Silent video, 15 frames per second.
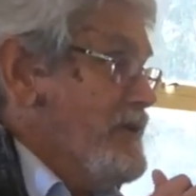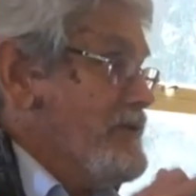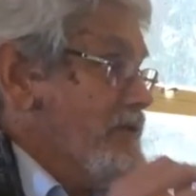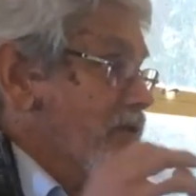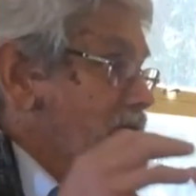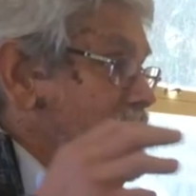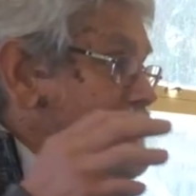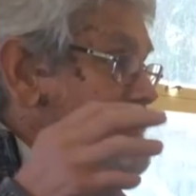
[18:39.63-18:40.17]

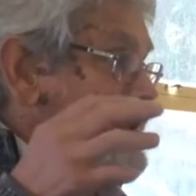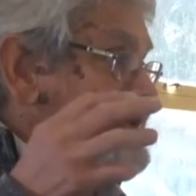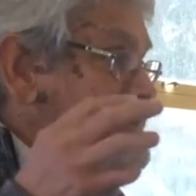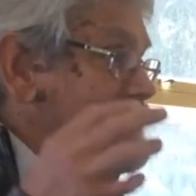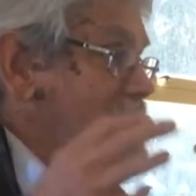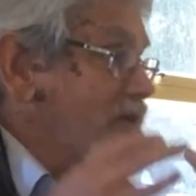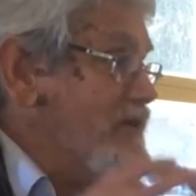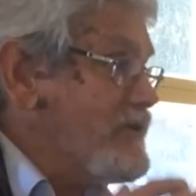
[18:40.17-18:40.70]
So
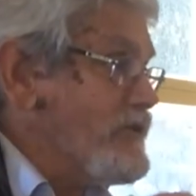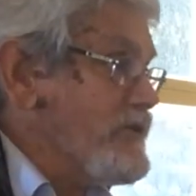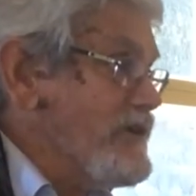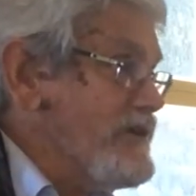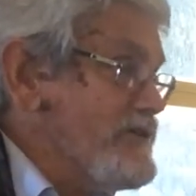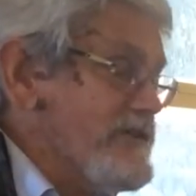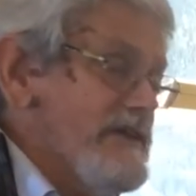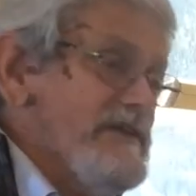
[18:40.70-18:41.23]
that
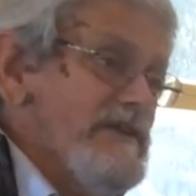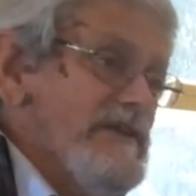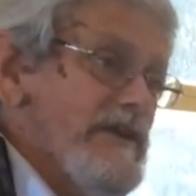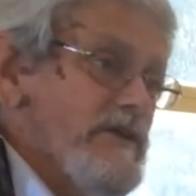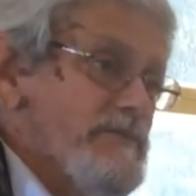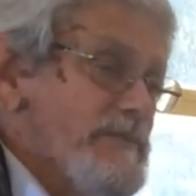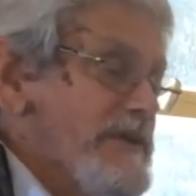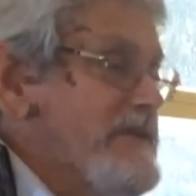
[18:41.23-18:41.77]
decrease in the
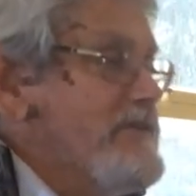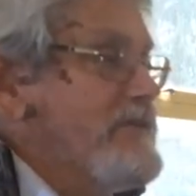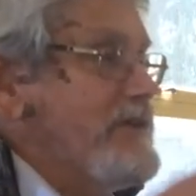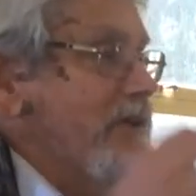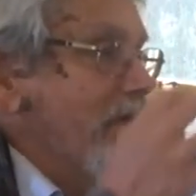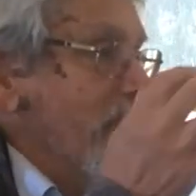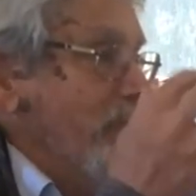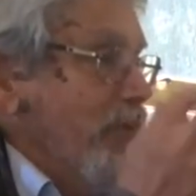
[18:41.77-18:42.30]

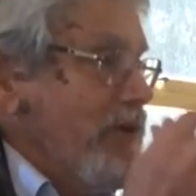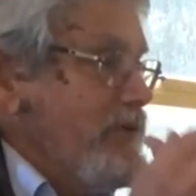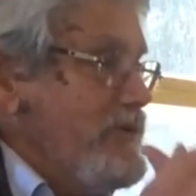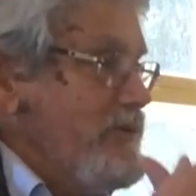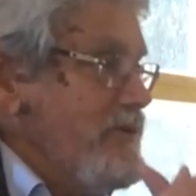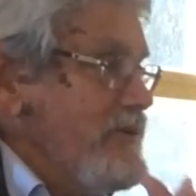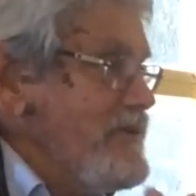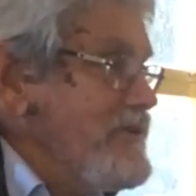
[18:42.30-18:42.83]
obesity is because
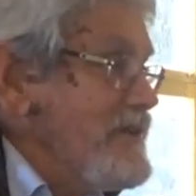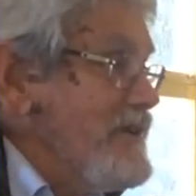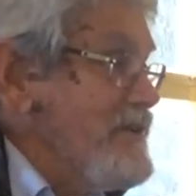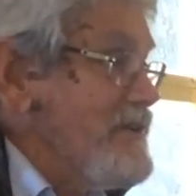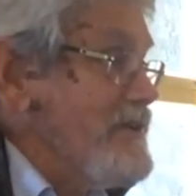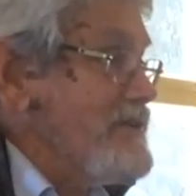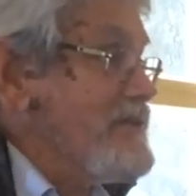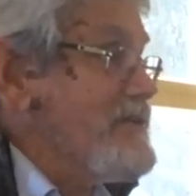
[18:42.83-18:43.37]
the
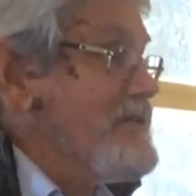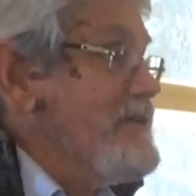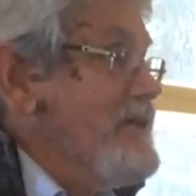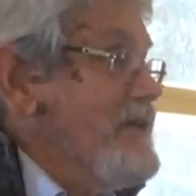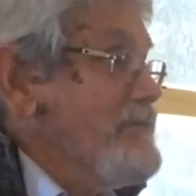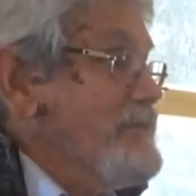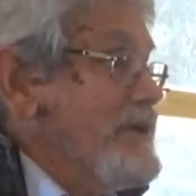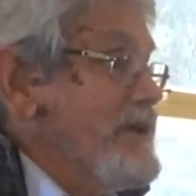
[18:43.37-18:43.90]
cells
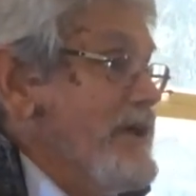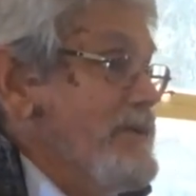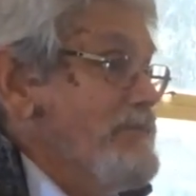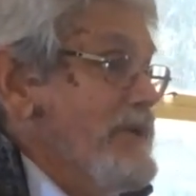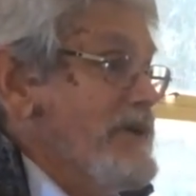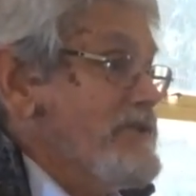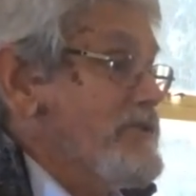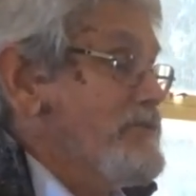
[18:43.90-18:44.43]
become
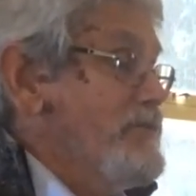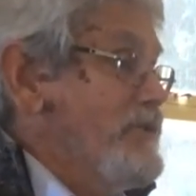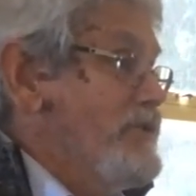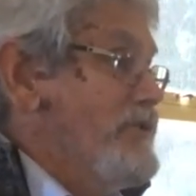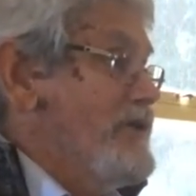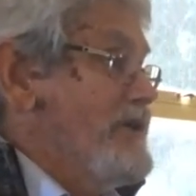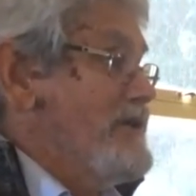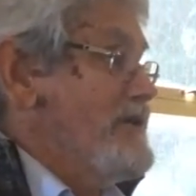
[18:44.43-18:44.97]
much
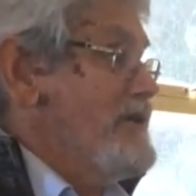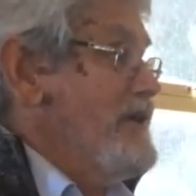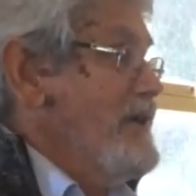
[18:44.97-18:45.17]
smaller.